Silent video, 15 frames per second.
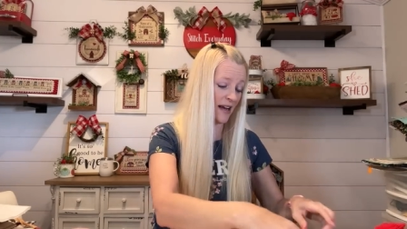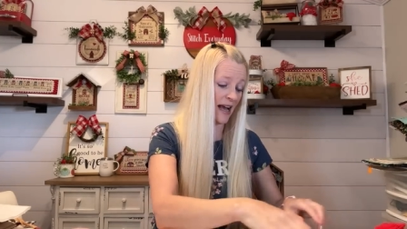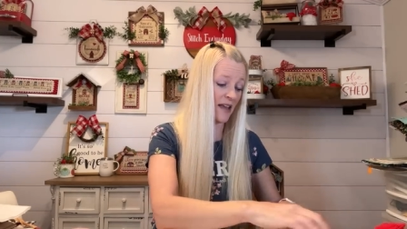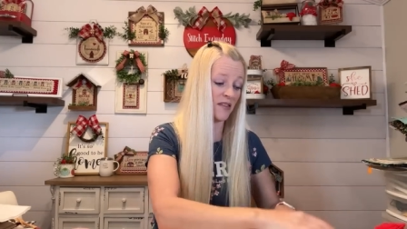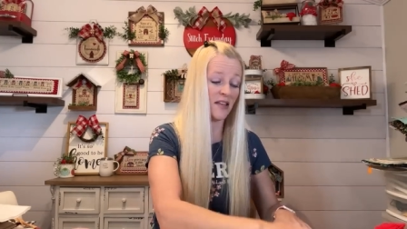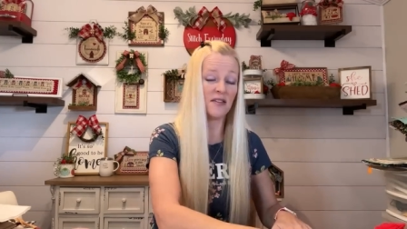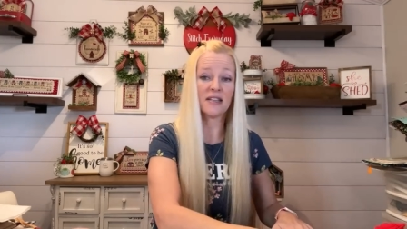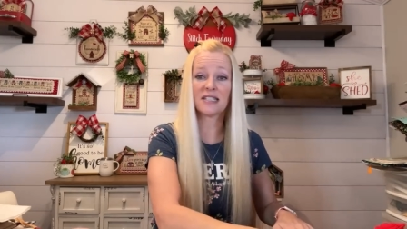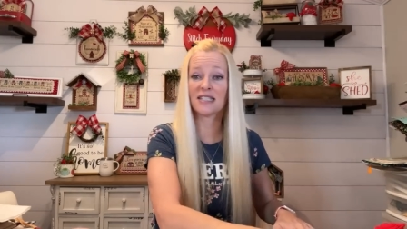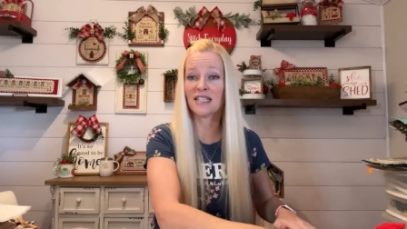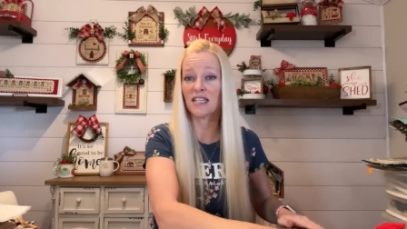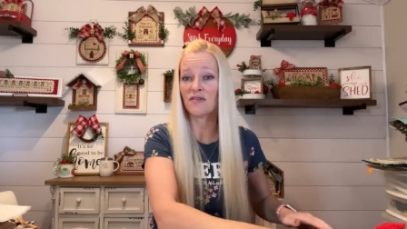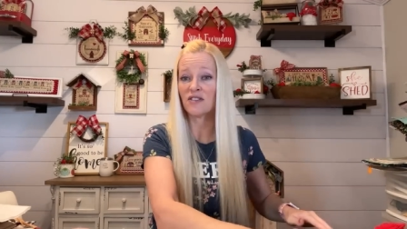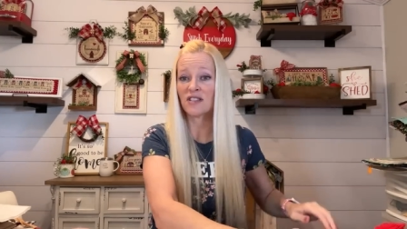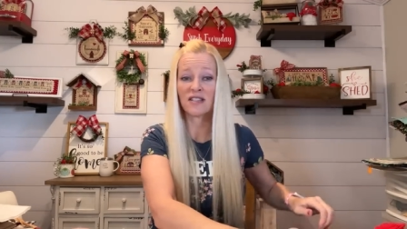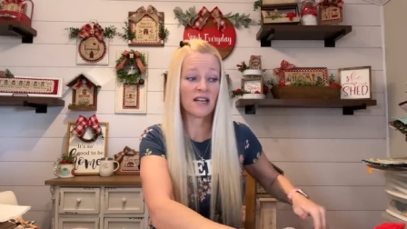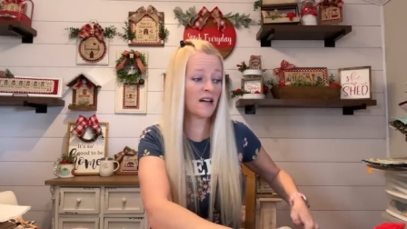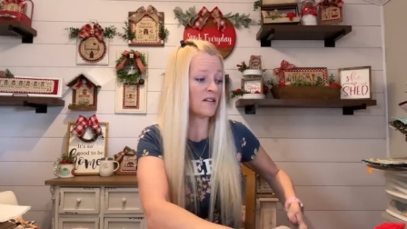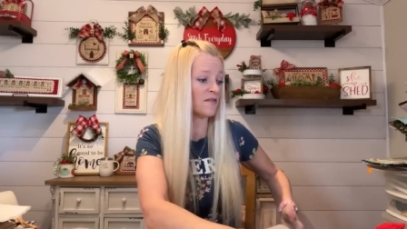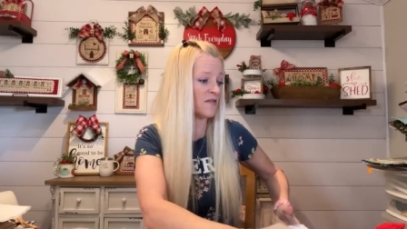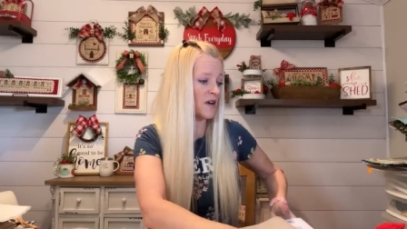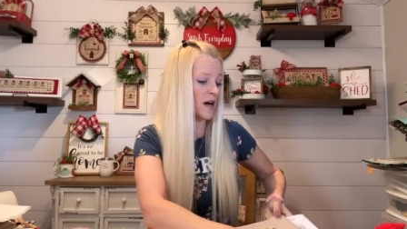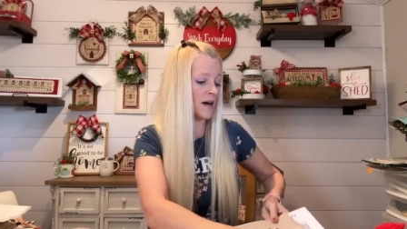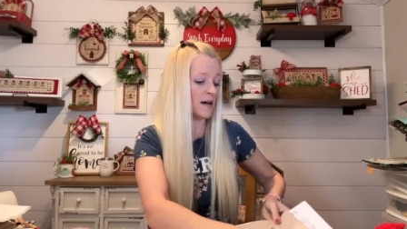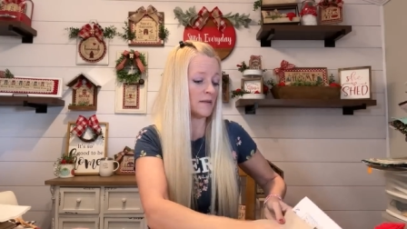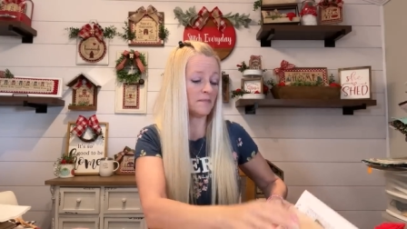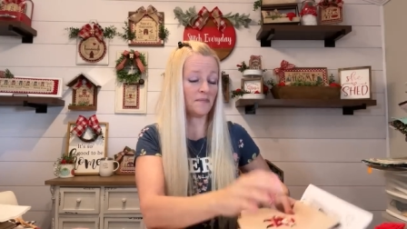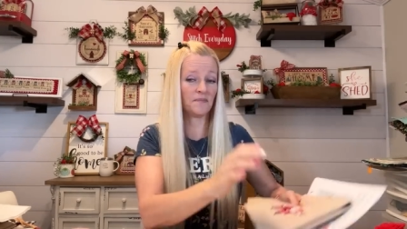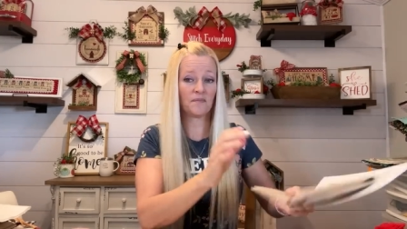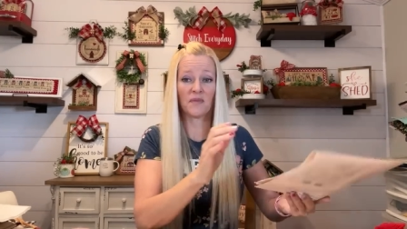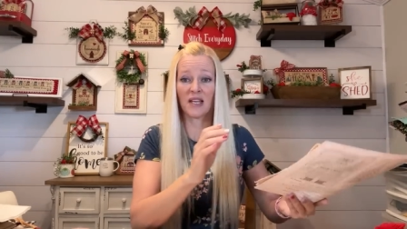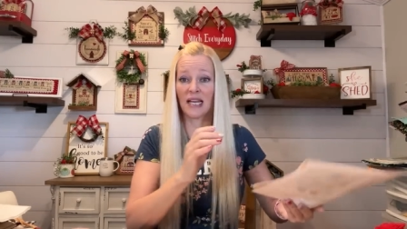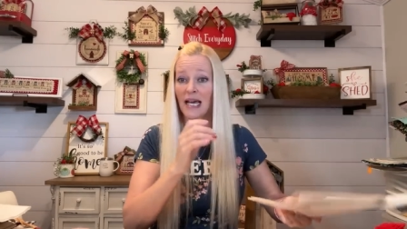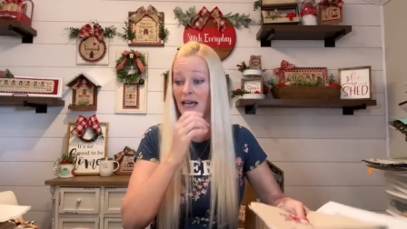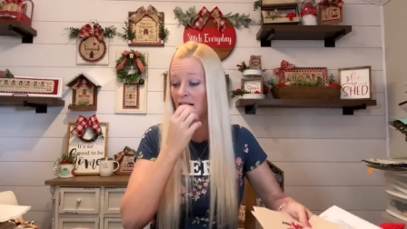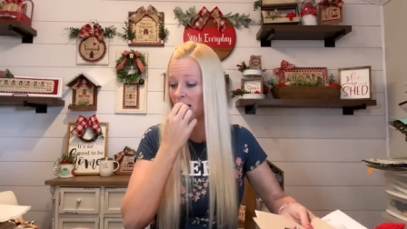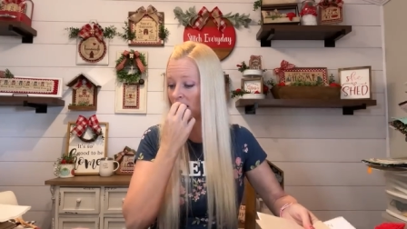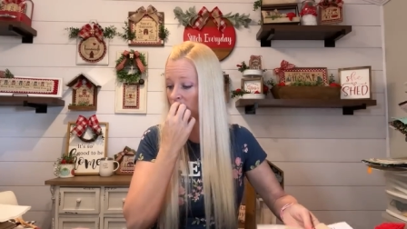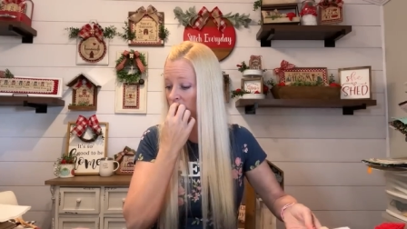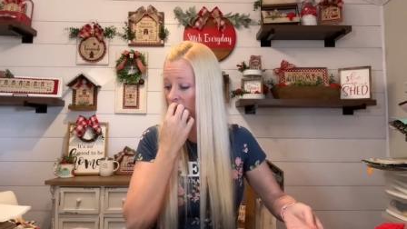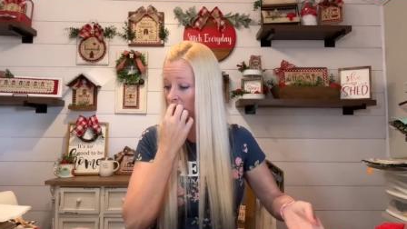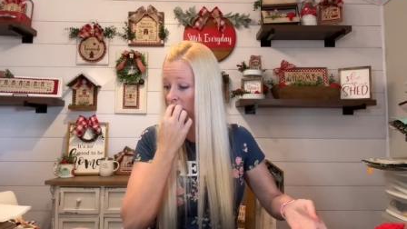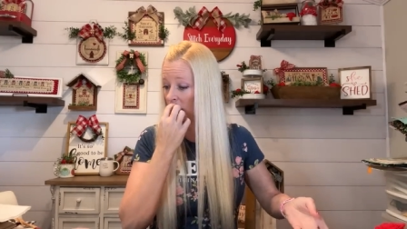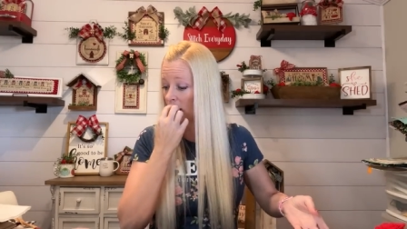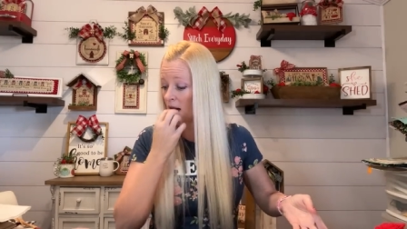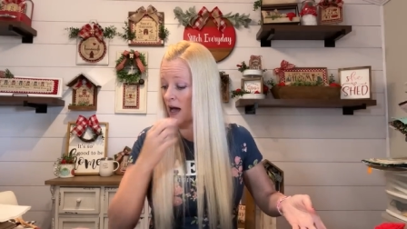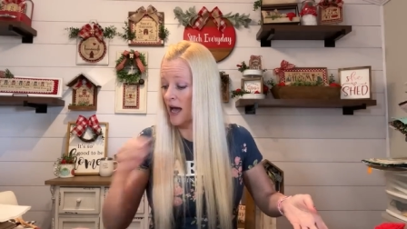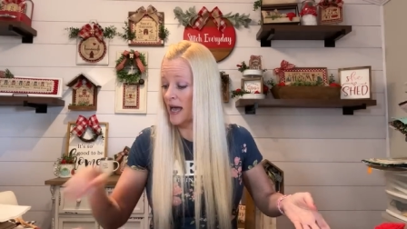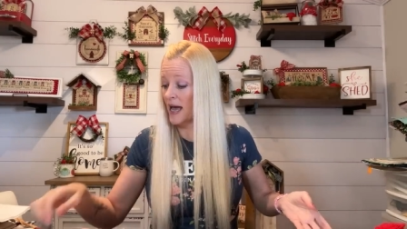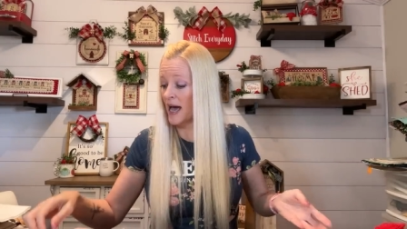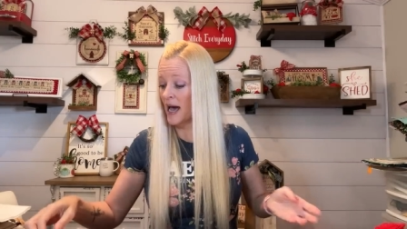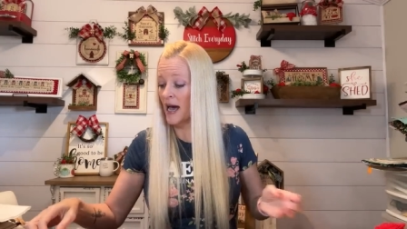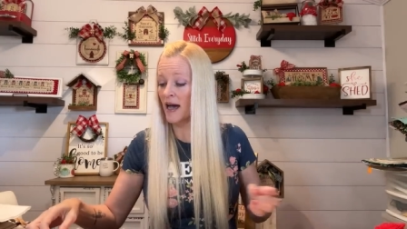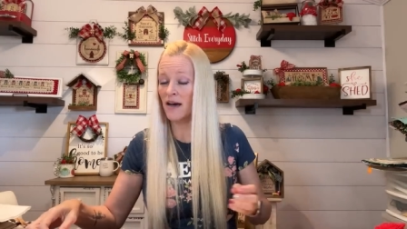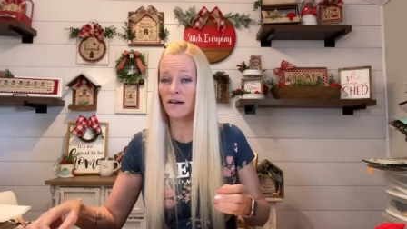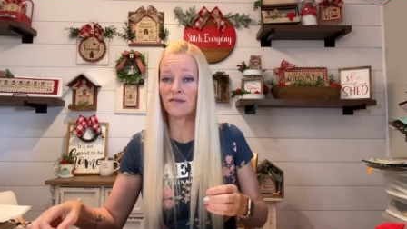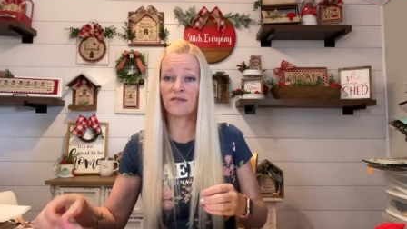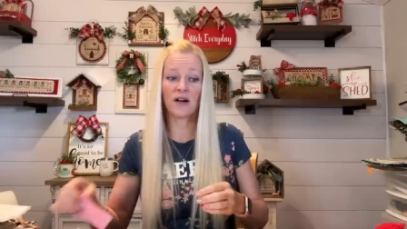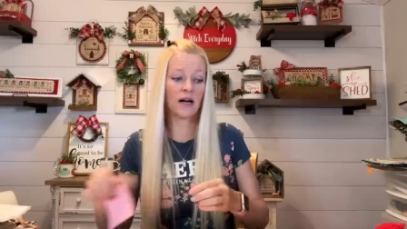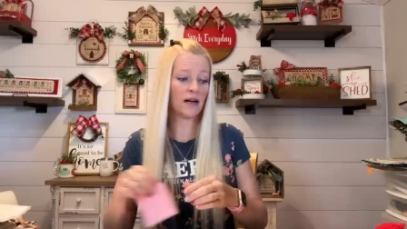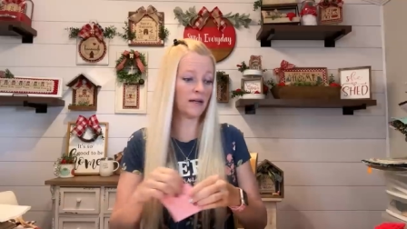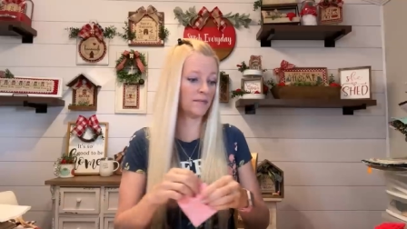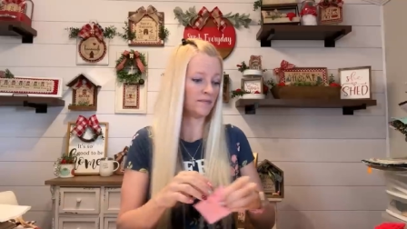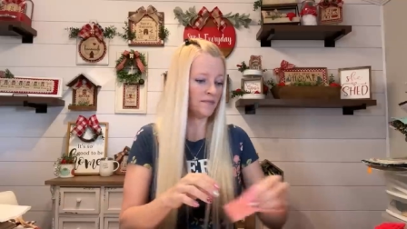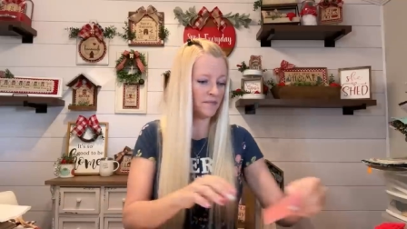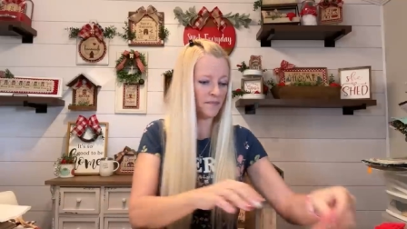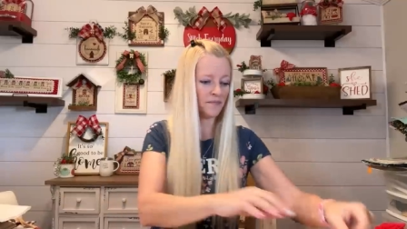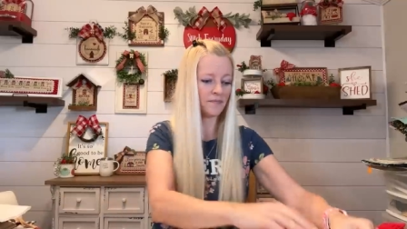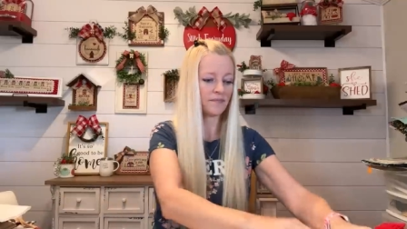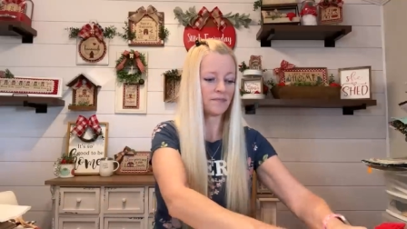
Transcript: And then the stiff stuff um, that I have, I have um,